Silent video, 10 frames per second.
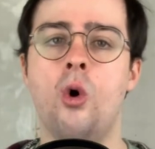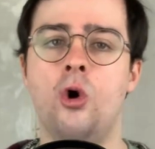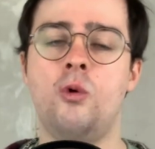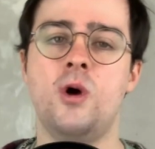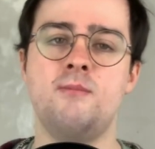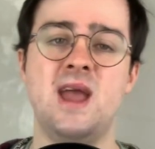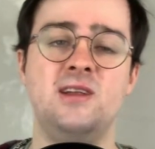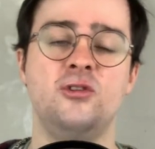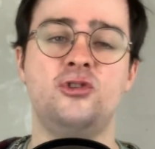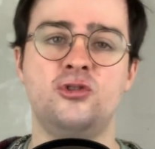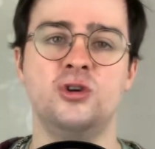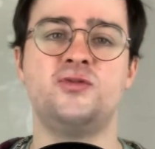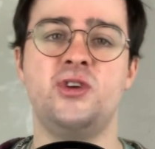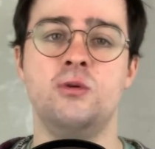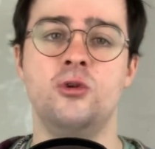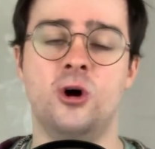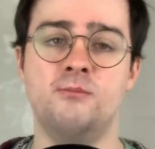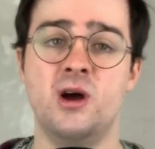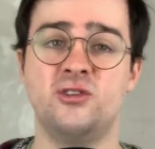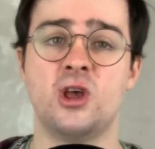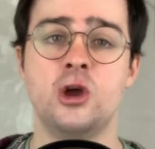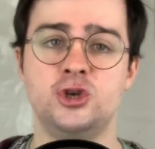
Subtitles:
or were made in such few numbers